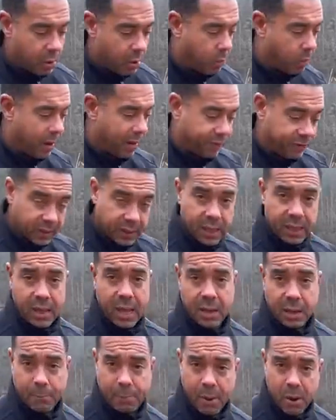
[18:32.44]
away. If you need
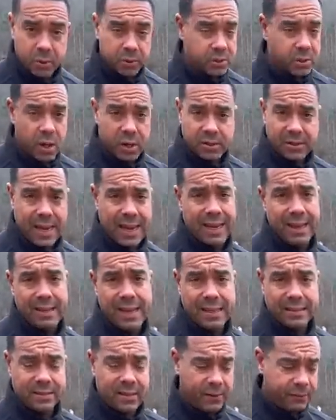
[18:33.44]
any bone sauce, any of
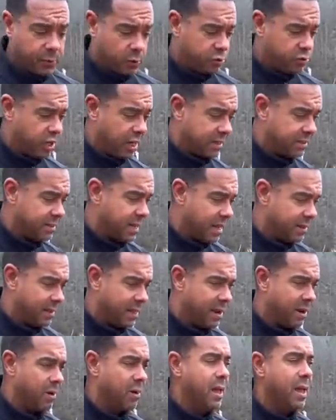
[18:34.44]
that stuff, go check us out
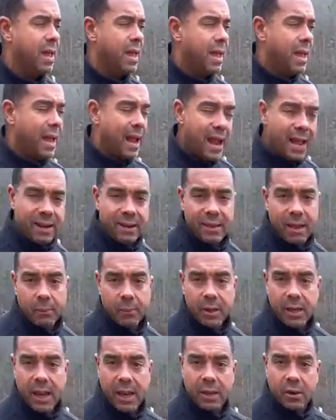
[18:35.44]
there. Anything we
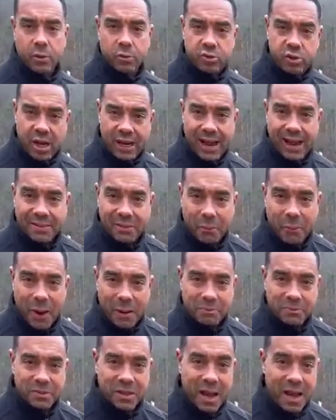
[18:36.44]
need, go check out the
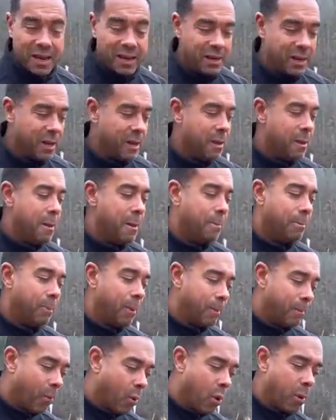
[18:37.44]
website. But
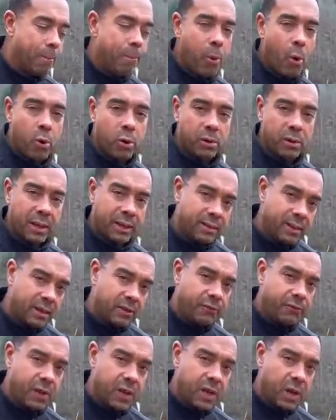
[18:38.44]
more importantly, this
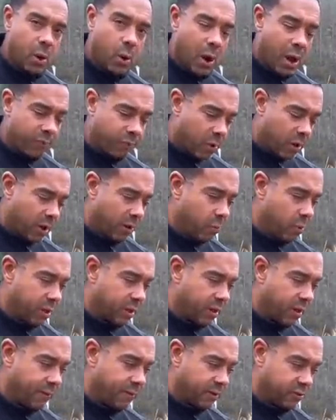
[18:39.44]
video, I really want to
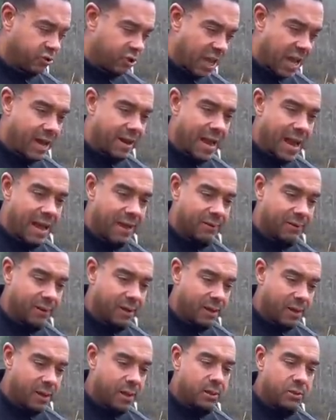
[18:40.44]
give a shout out
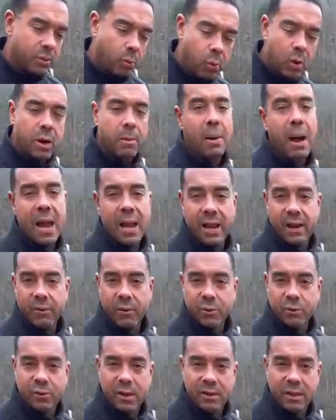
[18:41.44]
to one of my
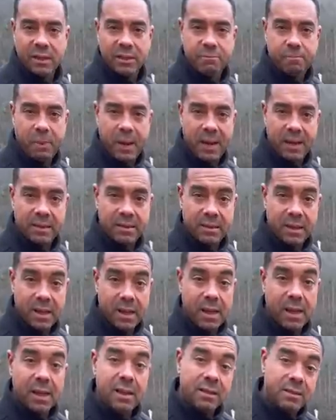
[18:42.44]
heroes in this space,
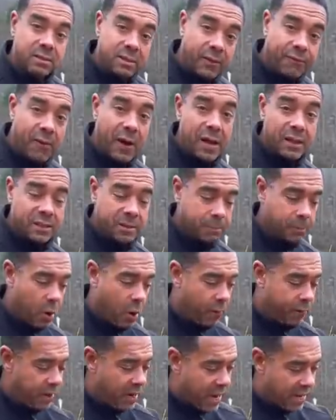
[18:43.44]
Stefan
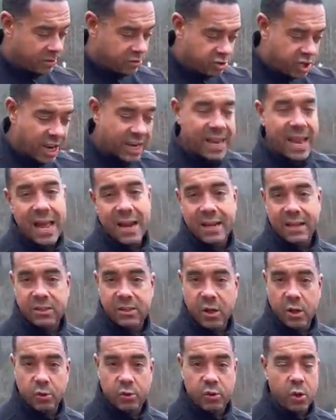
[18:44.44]
Sobkowiak. Check out his
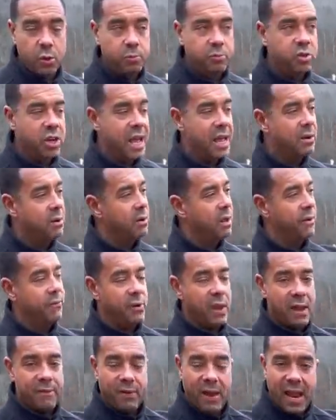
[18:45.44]
YouTube channel. If you
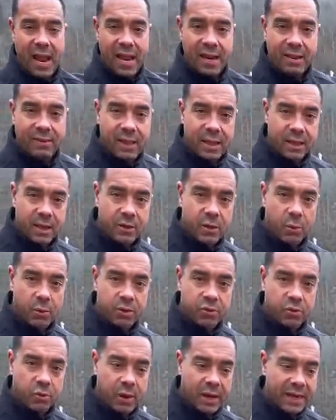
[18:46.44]
have anything to do with
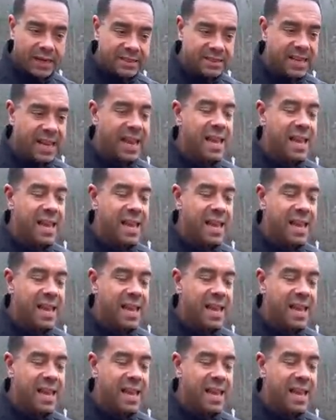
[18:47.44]
trees,